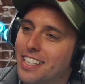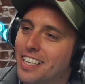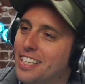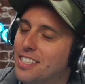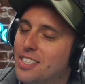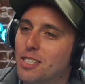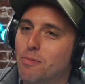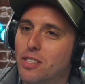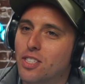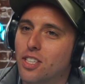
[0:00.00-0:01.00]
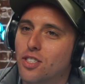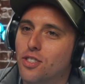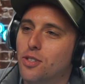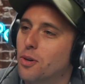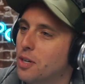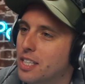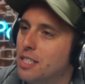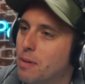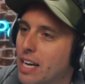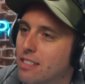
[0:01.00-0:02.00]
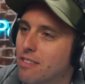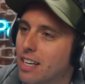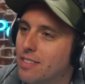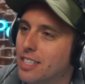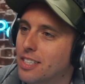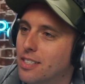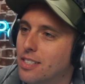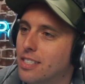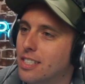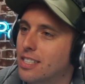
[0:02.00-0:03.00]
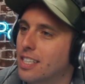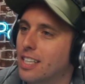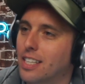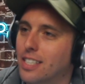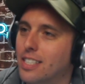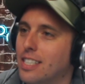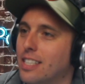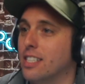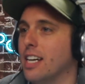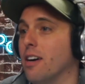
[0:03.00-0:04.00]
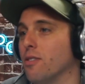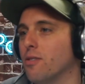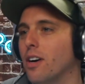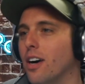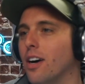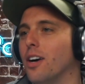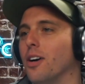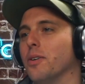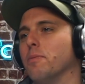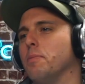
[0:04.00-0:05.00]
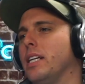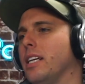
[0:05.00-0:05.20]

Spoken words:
It's just been such a joy these past 5 years, just getting to see the town grow and meeting